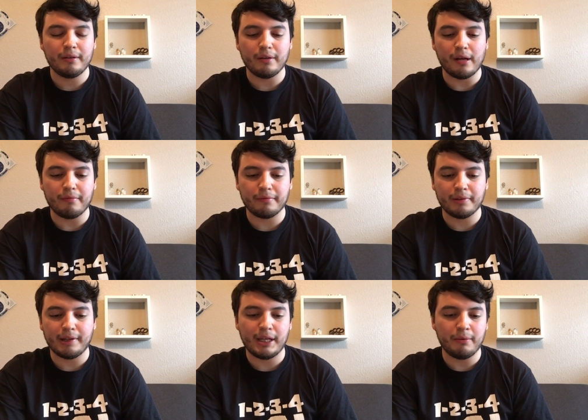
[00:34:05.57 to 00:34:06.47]
You have
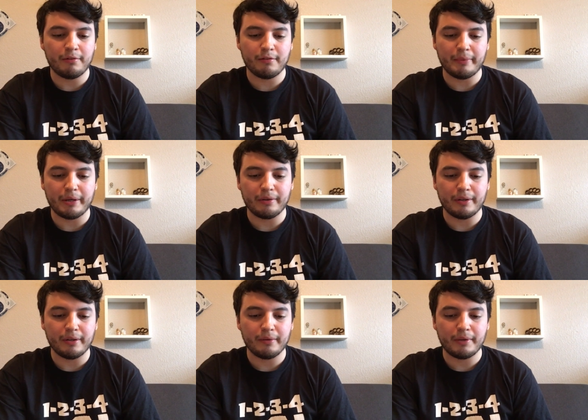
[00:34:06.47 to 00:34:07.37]
Lucky, which is about
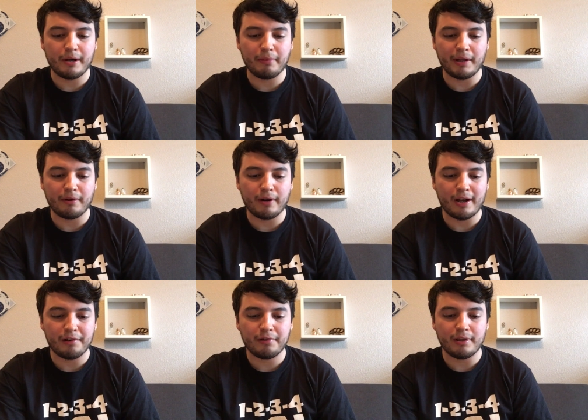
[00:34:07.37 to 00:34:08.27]
uh, airplane
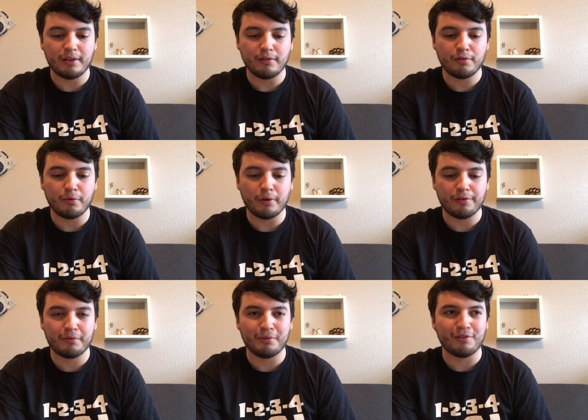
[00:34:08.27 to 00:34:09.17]
crash, and then The
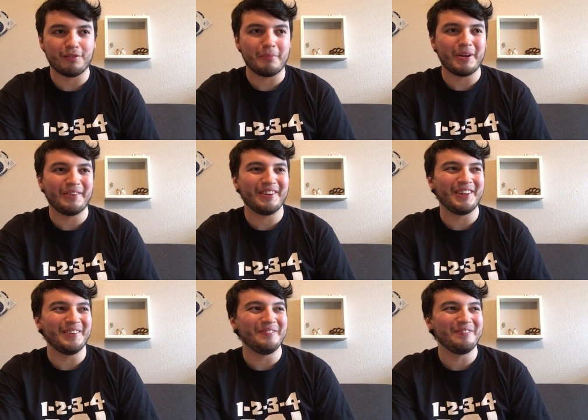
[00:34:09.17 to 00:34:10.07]
Tourist, which is about
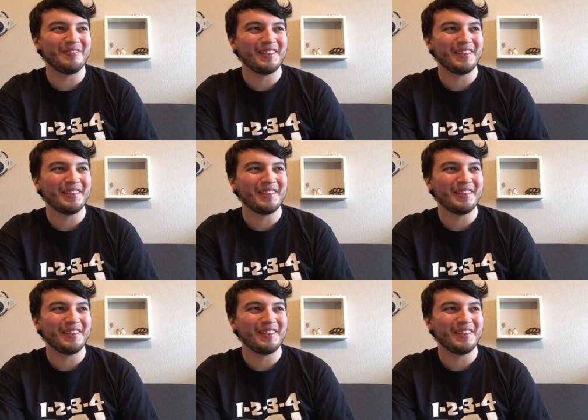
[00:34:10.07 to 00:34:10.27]
um,